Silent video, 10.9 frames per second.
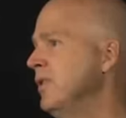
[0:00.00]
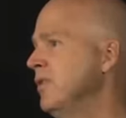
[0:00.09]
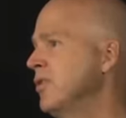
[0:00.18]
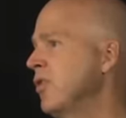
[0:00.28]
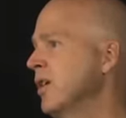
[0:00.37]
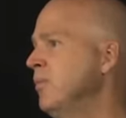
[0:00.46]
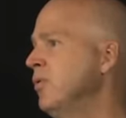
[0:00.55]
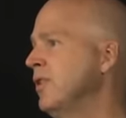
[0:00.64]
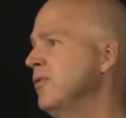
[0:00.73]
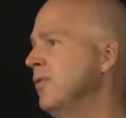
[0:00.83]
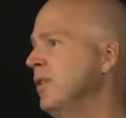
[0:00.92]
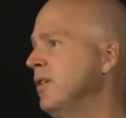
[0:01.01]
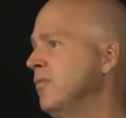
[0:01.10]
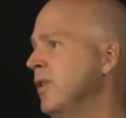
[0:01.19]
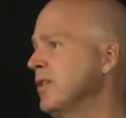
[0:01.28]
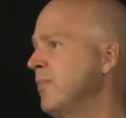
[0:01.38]
The starting point is really
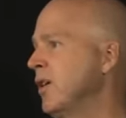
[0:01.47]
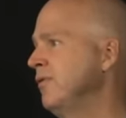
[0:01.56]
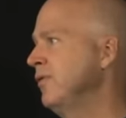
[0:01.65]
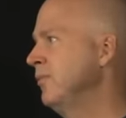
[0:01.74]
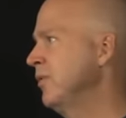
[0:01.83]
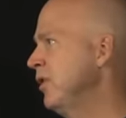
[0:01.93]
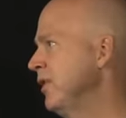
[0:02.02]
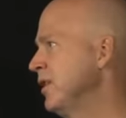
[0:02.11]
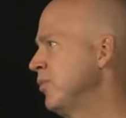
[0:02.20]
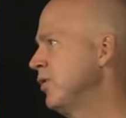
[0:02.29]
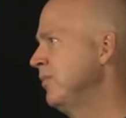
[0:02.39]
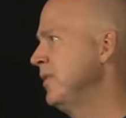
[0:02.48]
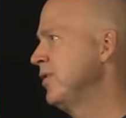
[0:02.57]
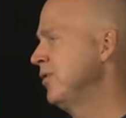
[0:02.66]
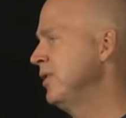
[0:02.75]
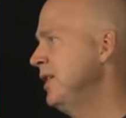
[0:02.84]
a Russ Meyer film called The Immoral Mr.